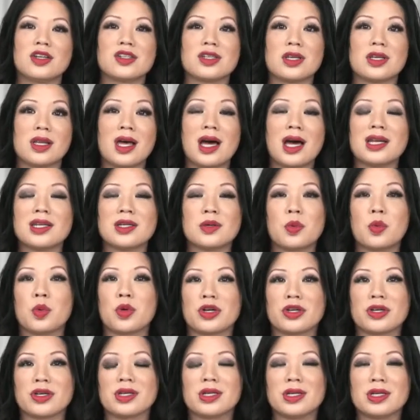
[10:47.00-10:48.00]
lot to
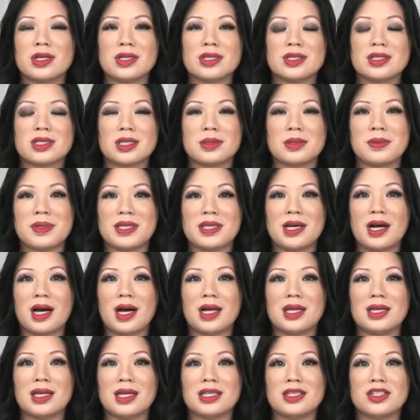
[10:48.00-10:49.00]
work to be
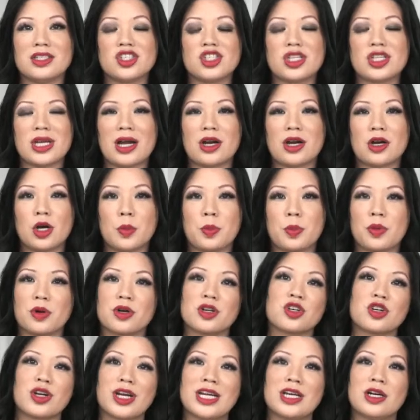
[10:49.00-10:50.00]
done. And that her
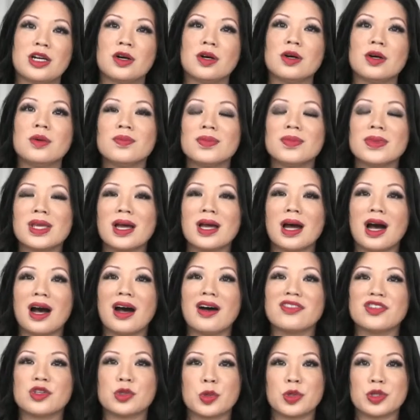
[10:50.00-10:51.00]
portrayal
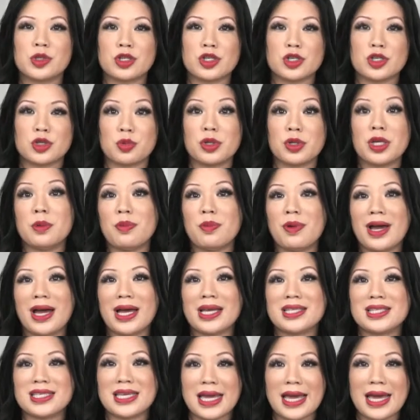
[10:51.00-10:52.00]
of Twitter's
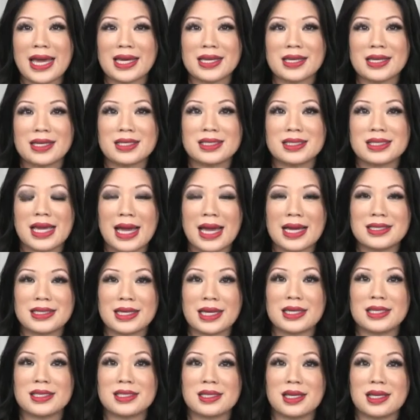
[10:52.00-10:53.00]
rebrand to X as
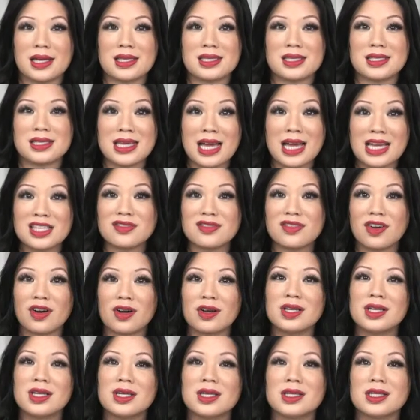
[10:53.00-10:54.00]
a
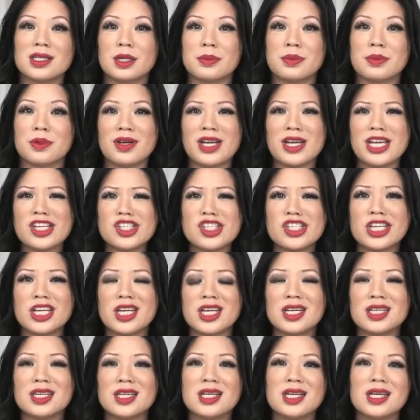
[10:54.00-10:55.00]
successful
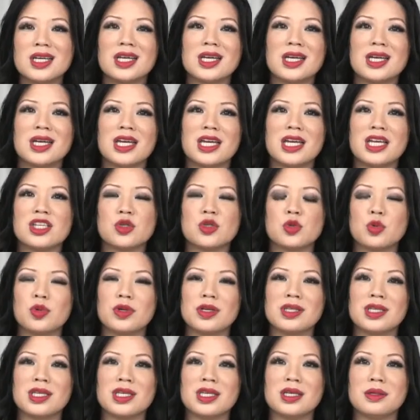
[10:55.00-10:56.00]
liberation is
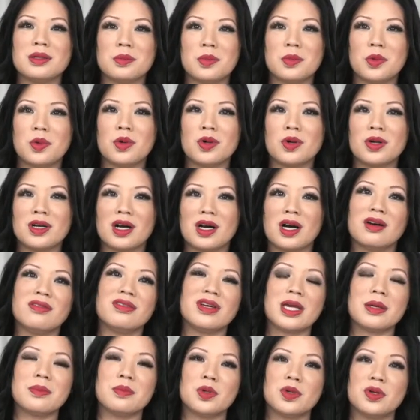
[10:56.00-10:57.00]
really more of
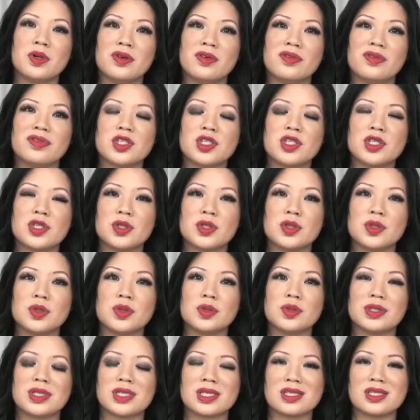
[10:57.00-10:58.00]
a move to
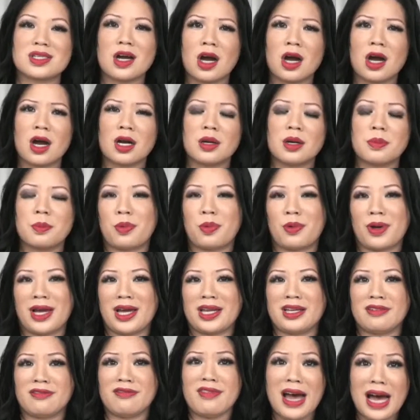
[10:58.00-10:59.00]
discard
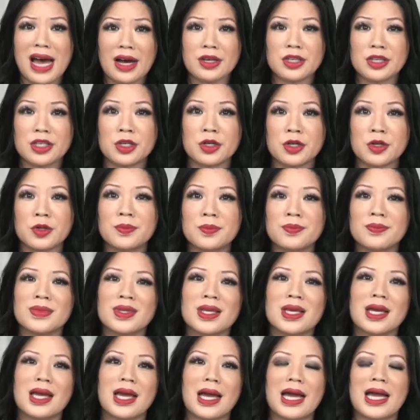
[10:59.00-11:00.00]
brand value.
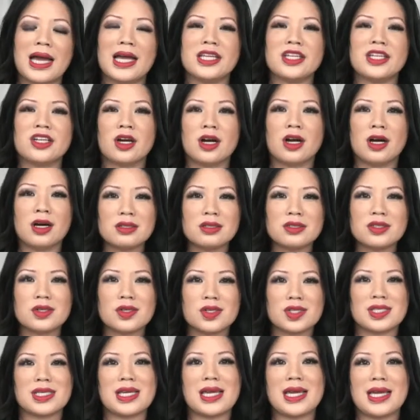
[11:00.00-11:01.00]
And they're also
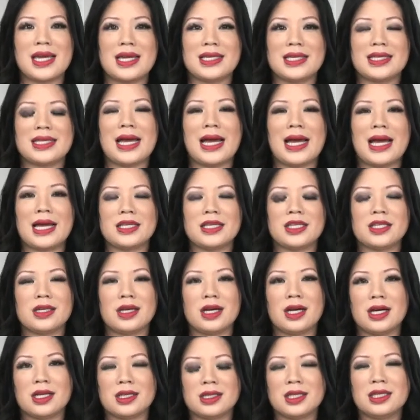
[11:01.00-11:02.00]
saying that
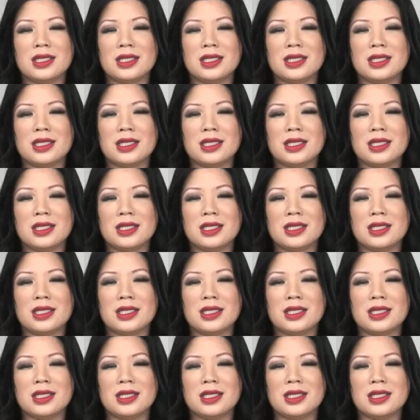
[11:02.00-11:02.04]
Linda